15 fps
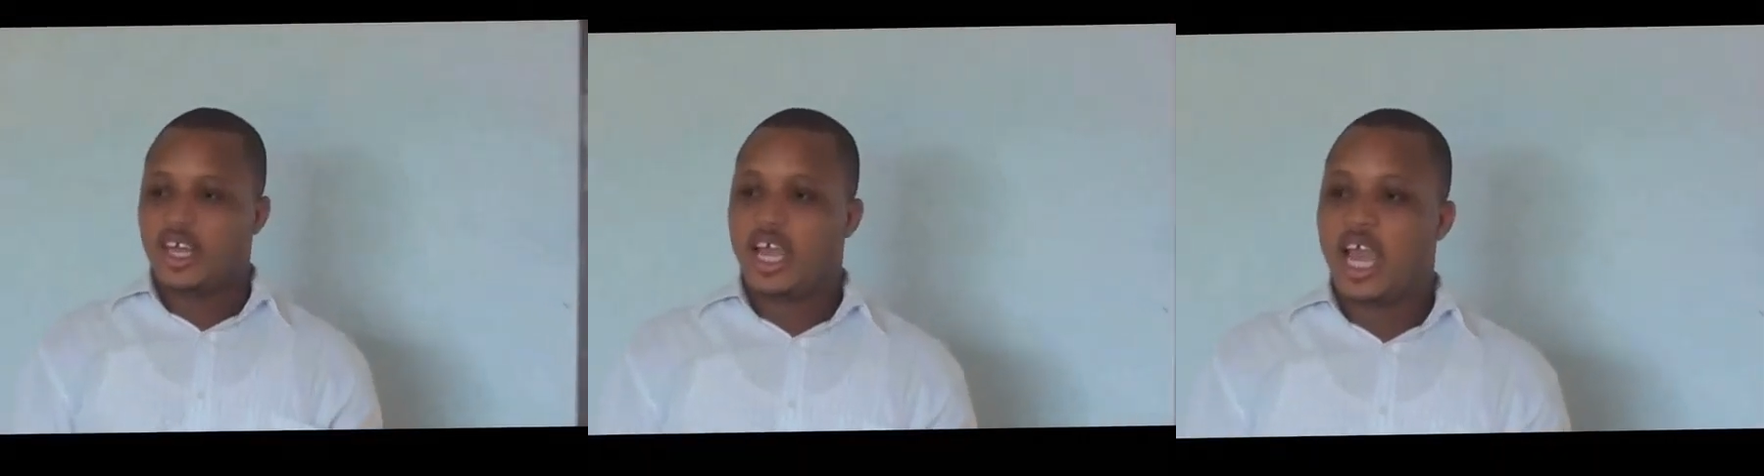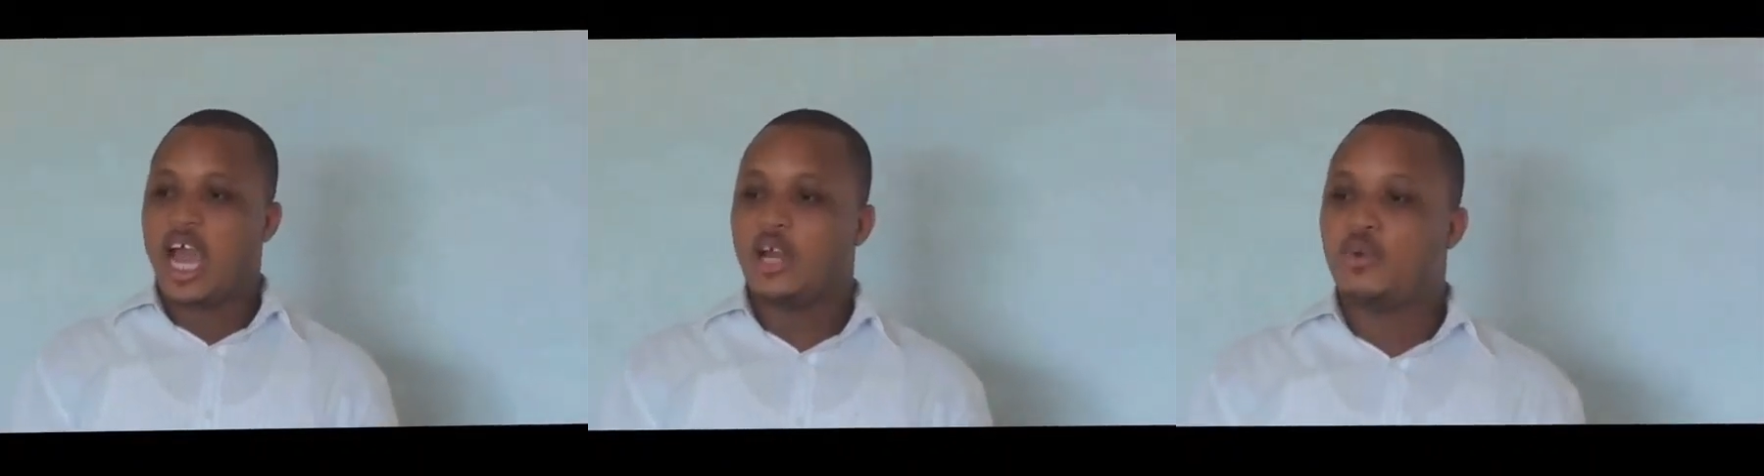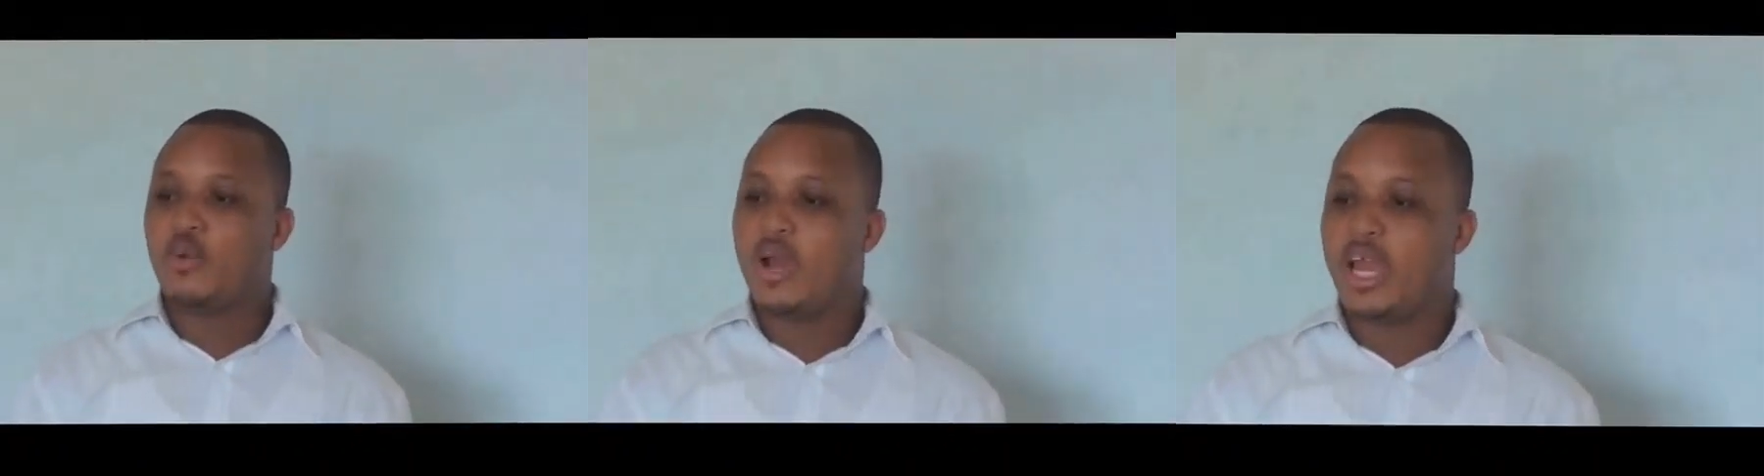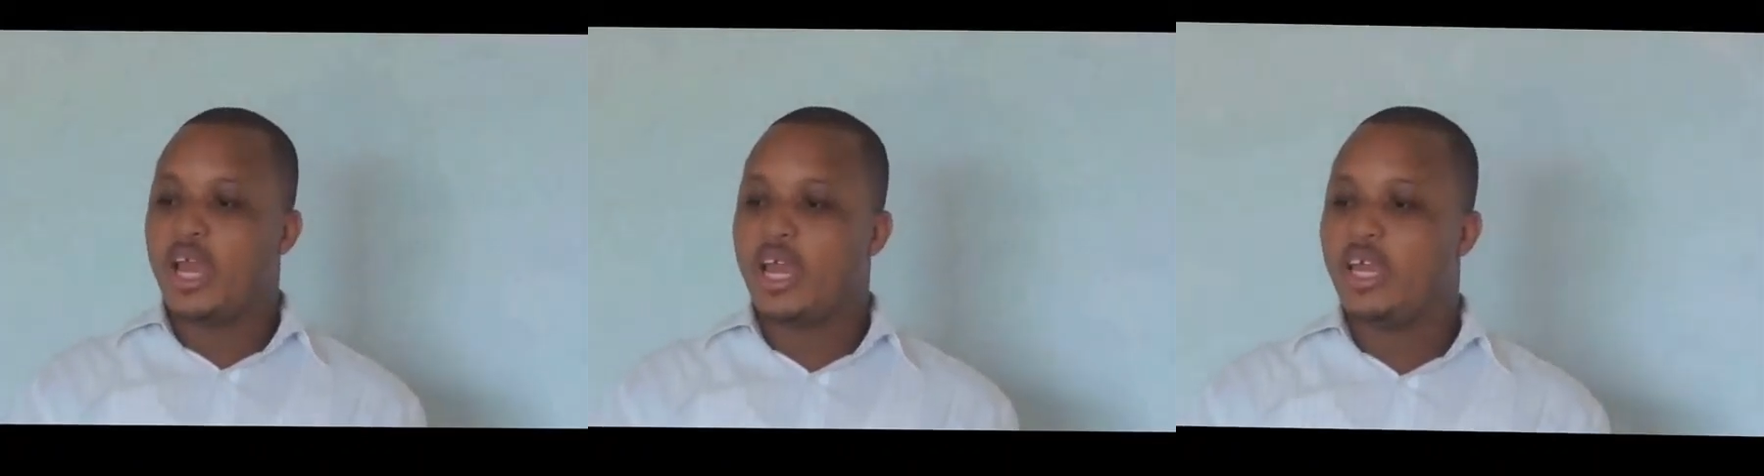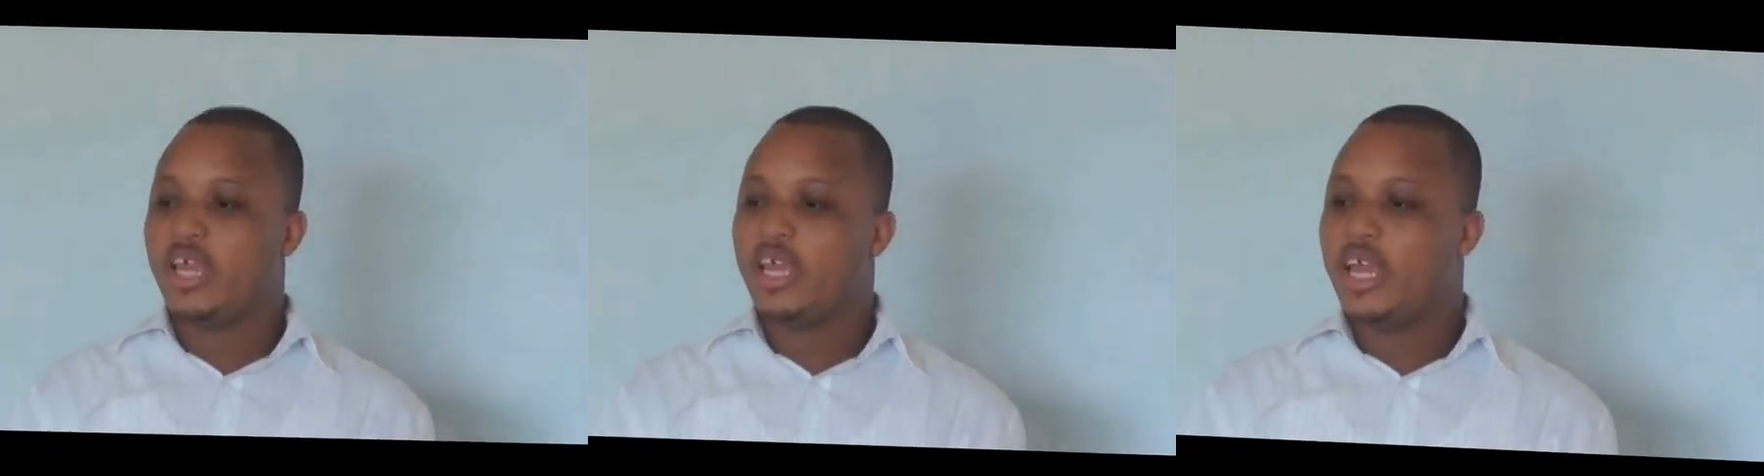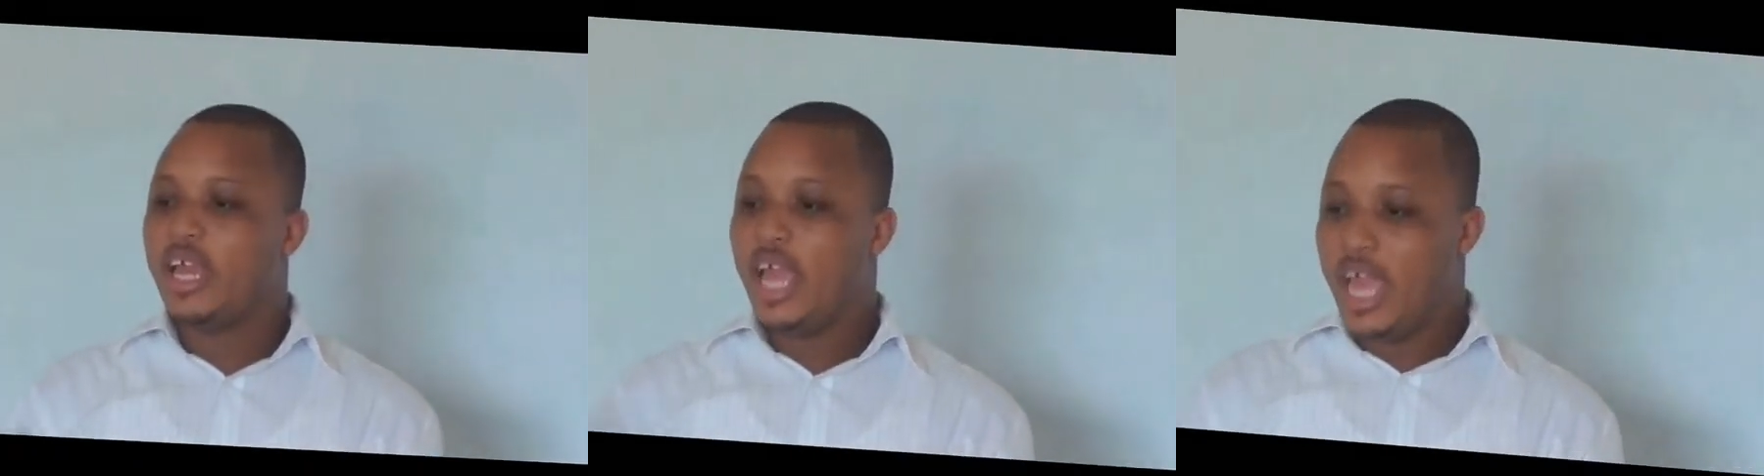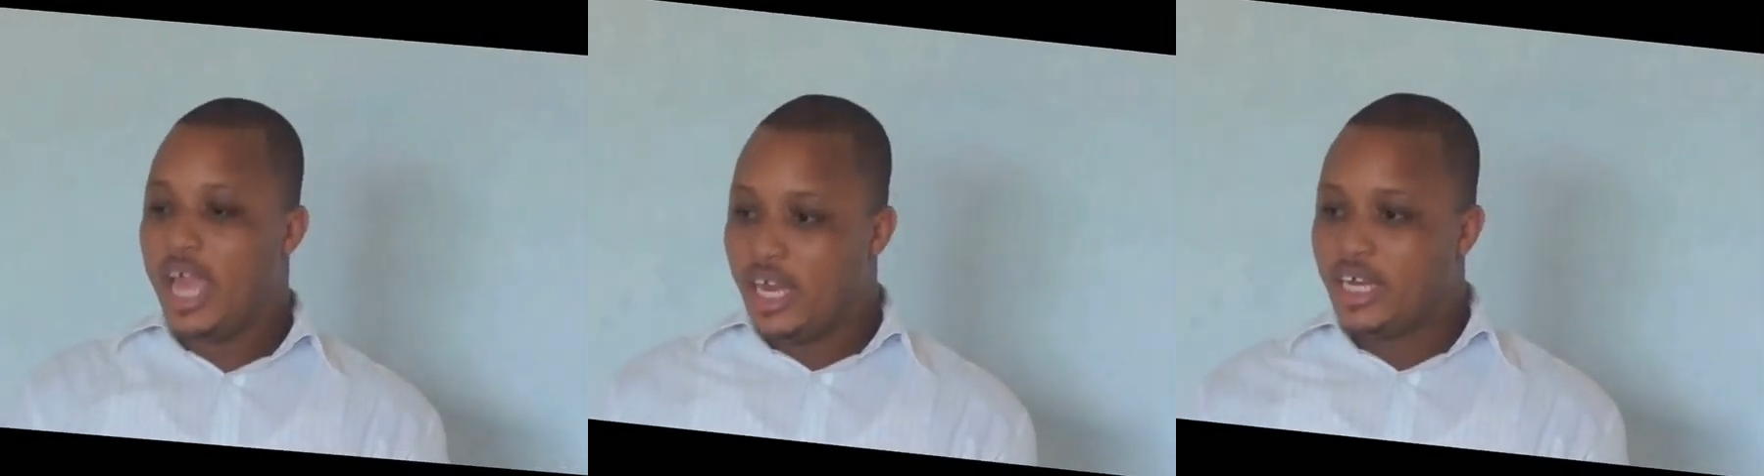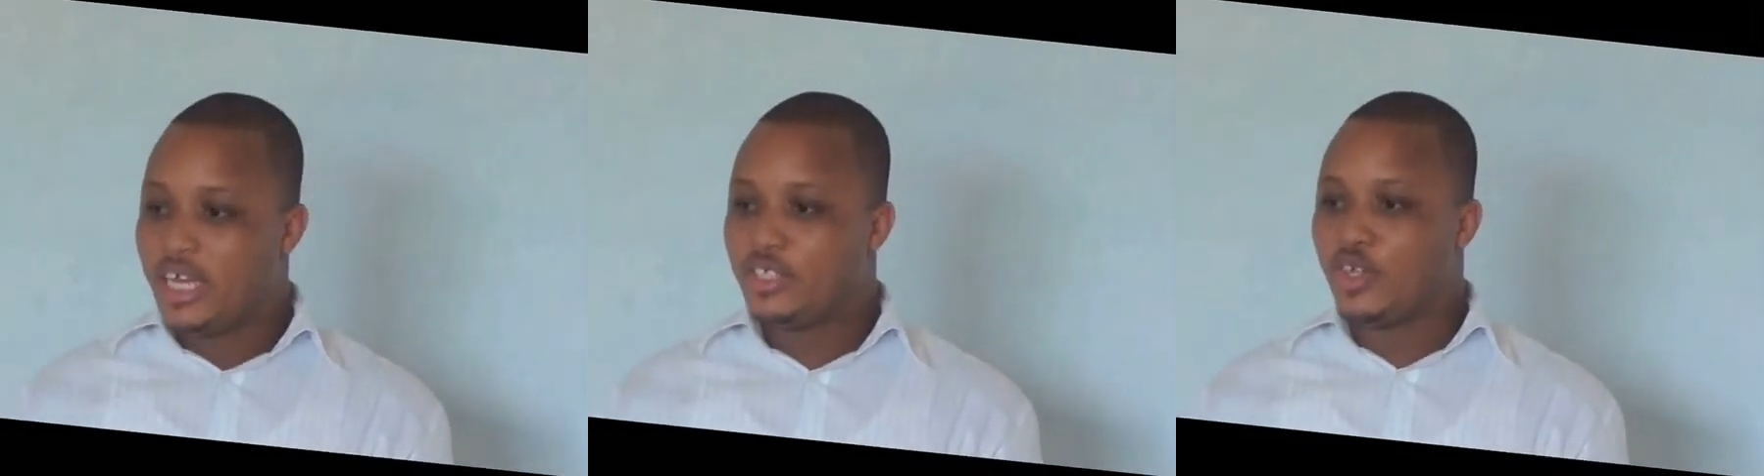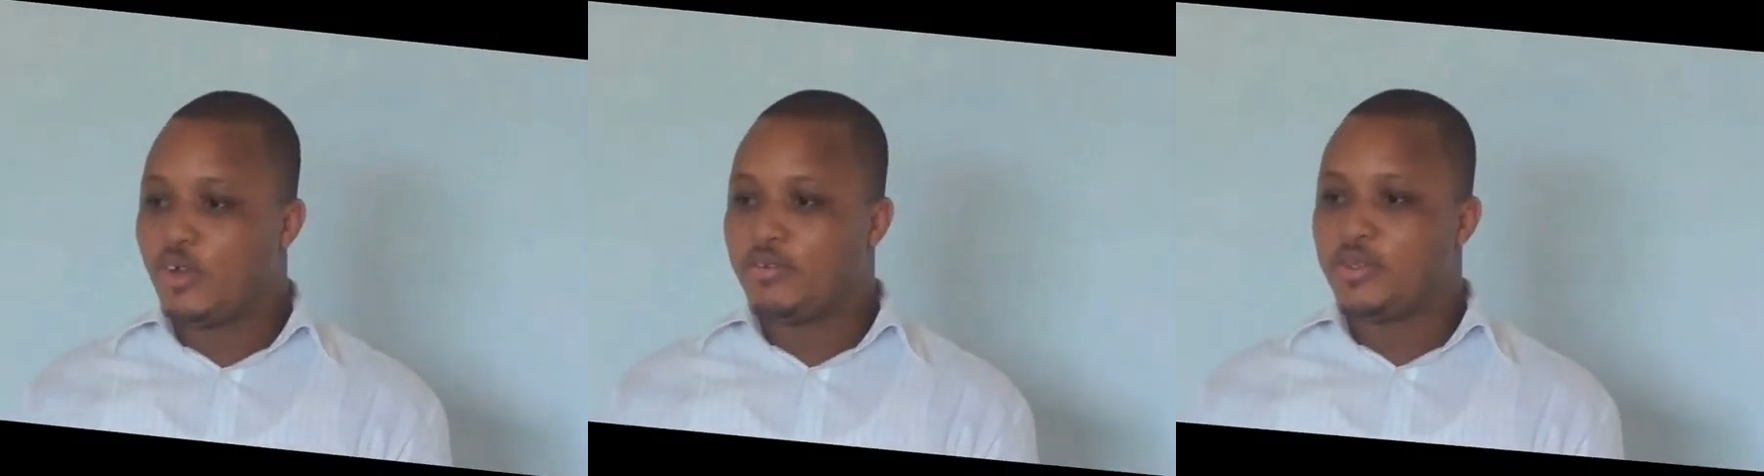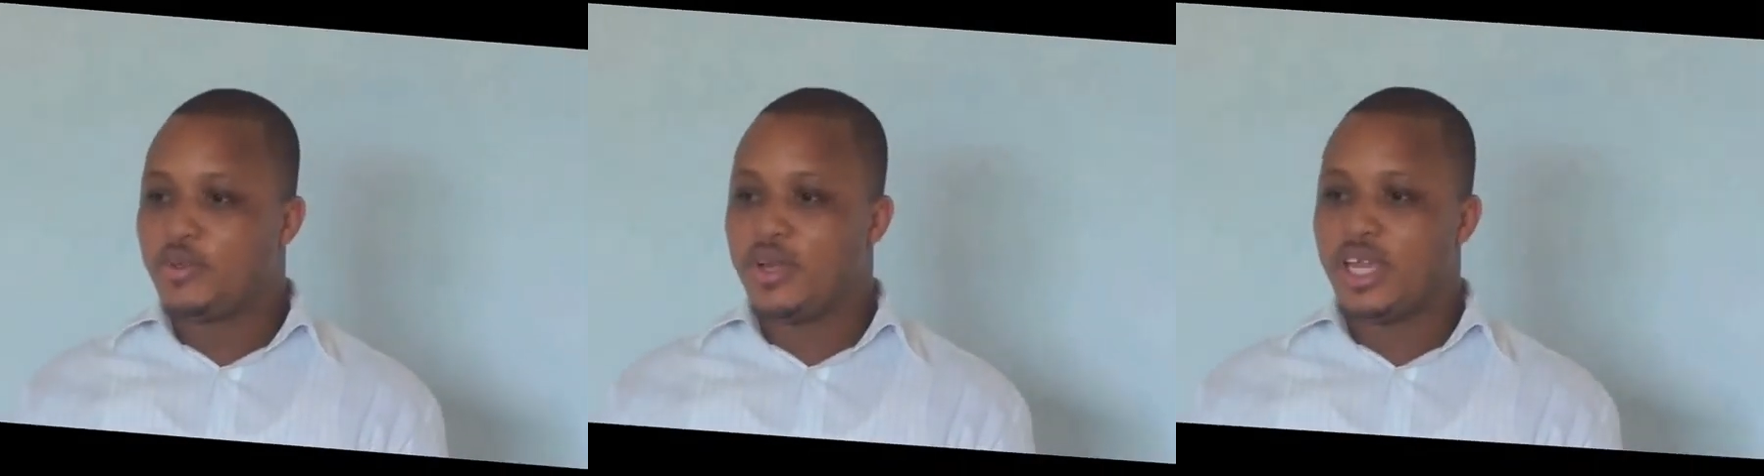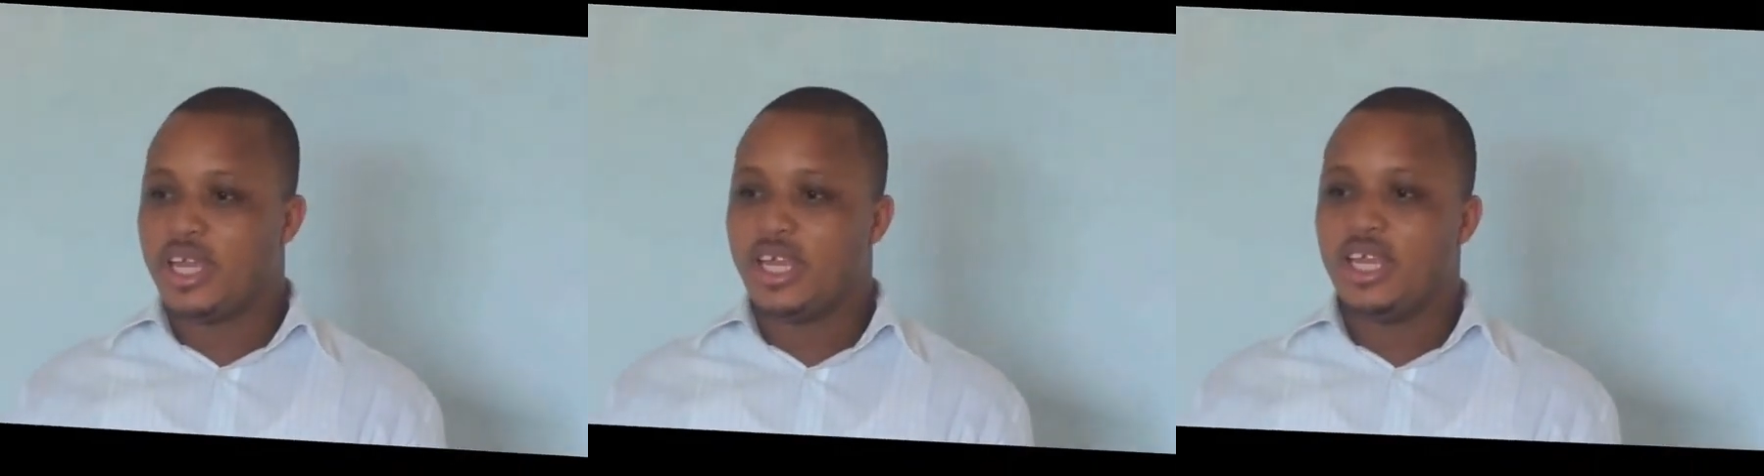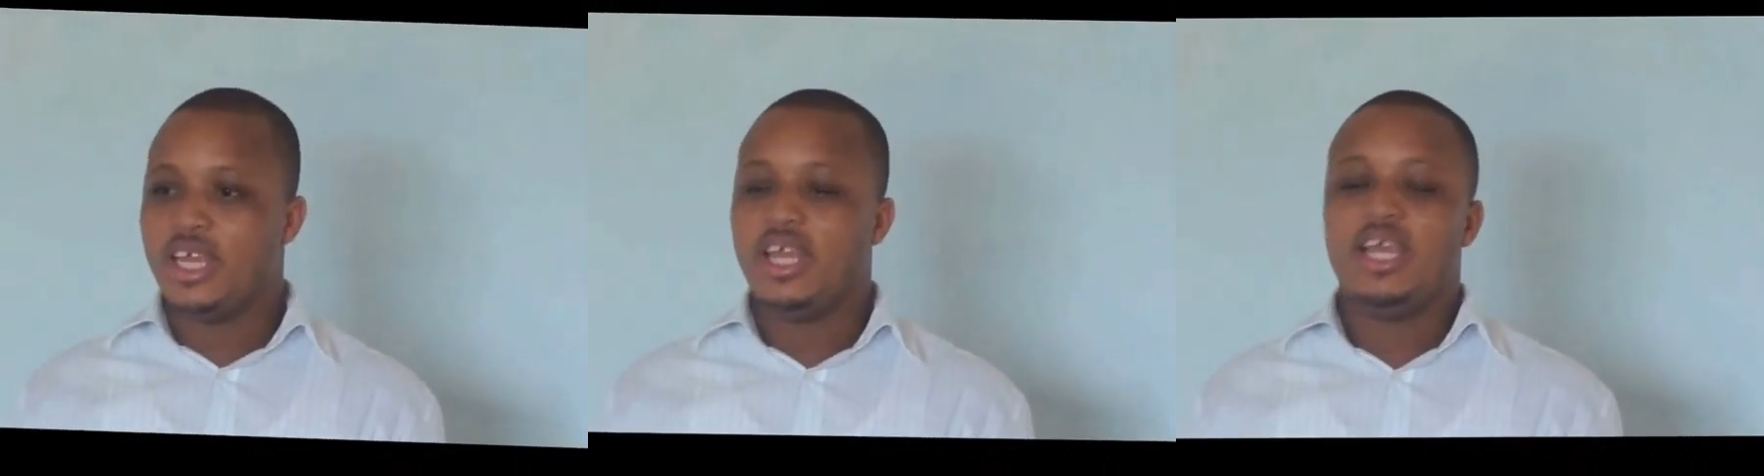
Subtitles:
the hardware and the software.